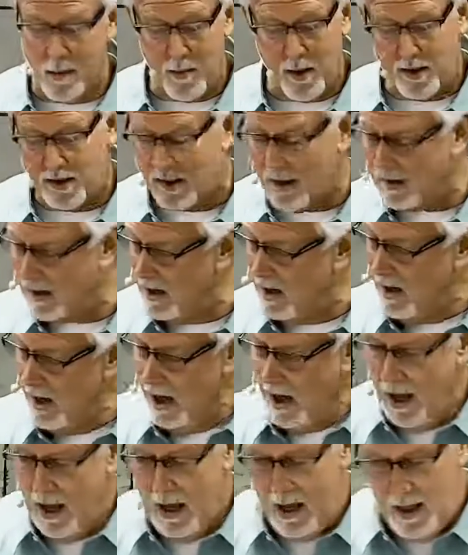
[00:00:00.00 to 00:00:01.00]
He says, and,
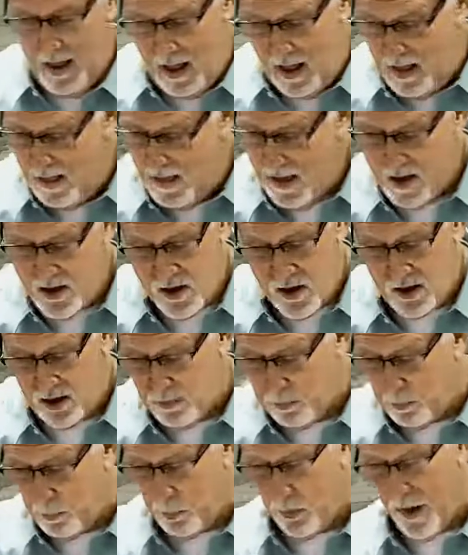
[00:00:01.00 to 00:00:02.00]
and, and then just
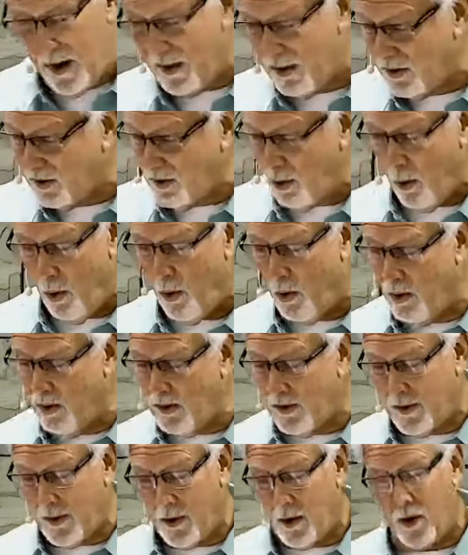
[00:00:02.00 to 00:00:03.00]
press towards
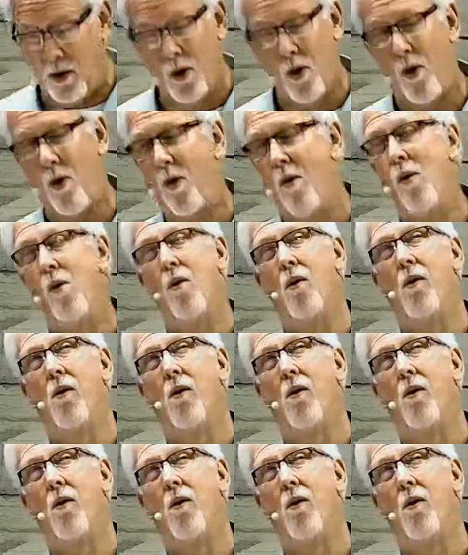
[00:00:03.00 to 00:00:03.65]
the goal